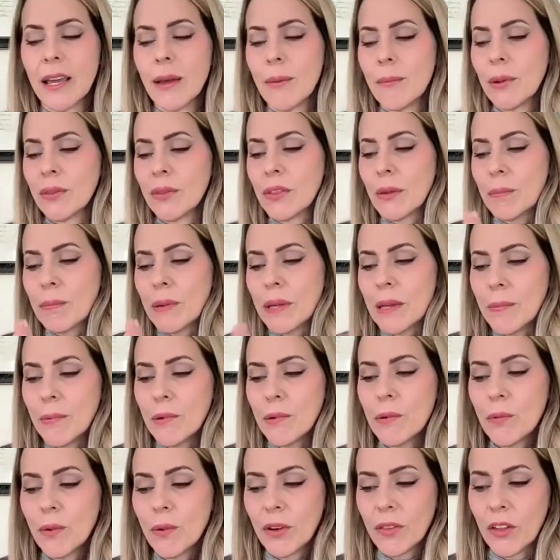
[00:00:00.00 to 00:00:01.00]
But the
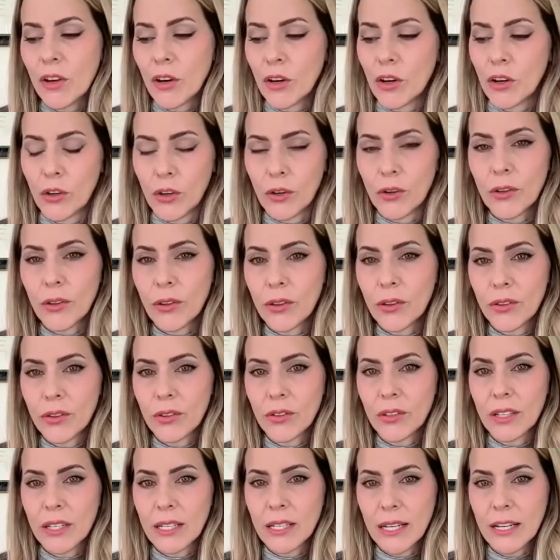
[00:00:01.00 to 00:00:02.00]
people where the earth
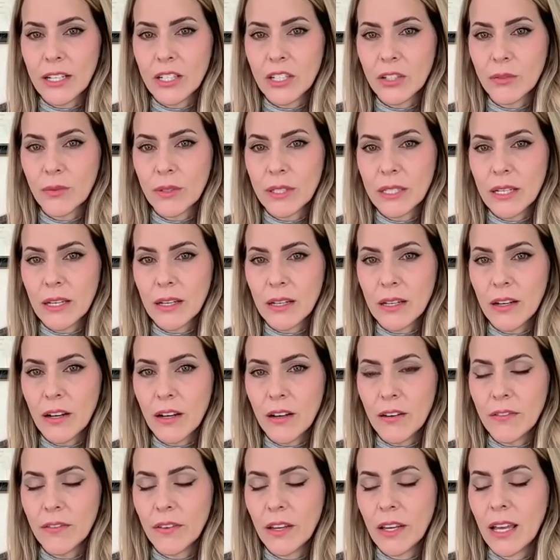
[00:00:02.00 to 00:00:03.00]
connection was cut
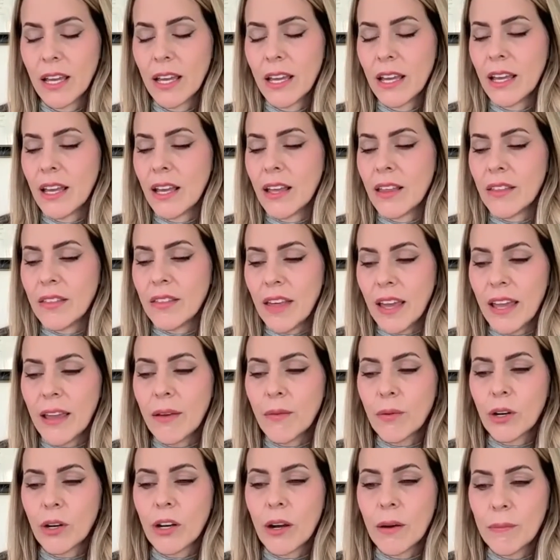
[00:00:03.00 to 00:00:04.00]
off, they
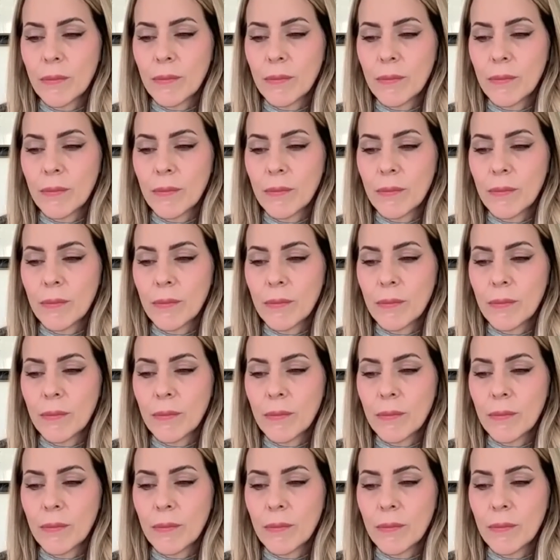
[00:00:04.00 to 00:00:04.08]
were